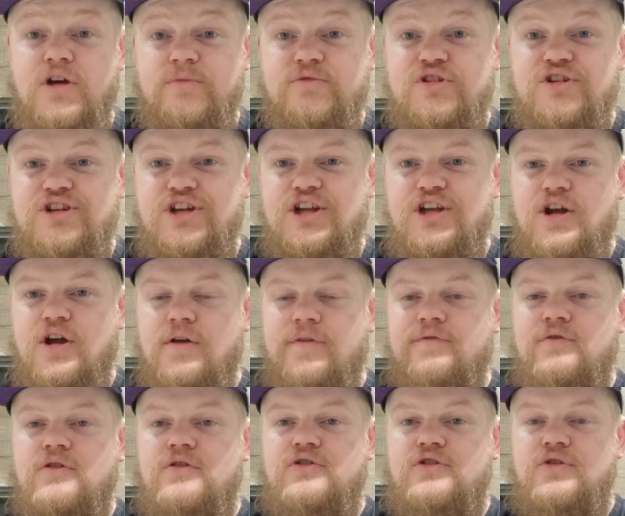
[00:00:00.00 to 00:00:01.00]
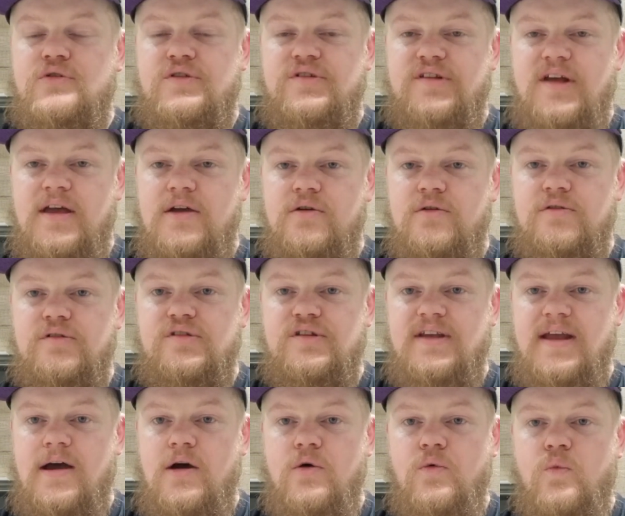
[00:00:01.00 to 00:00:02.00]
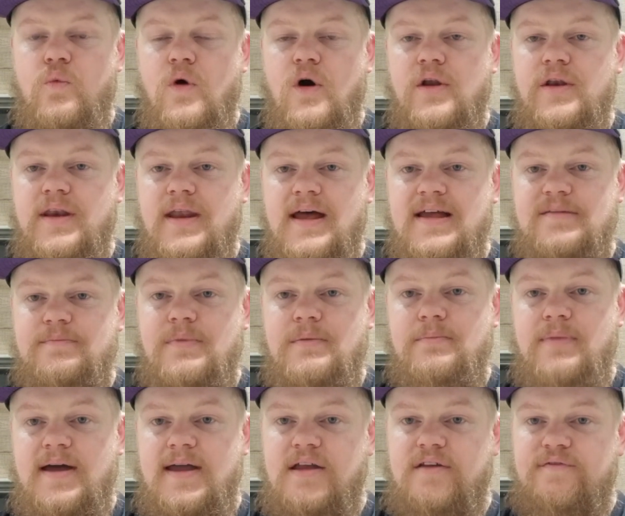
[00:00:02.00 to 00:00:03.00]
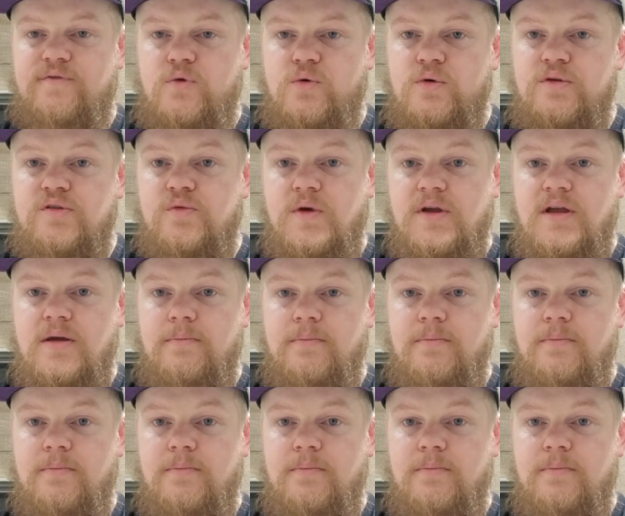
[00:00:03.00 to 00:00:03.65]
I'm just going to go through two sales. Now, one has been paid for, so I can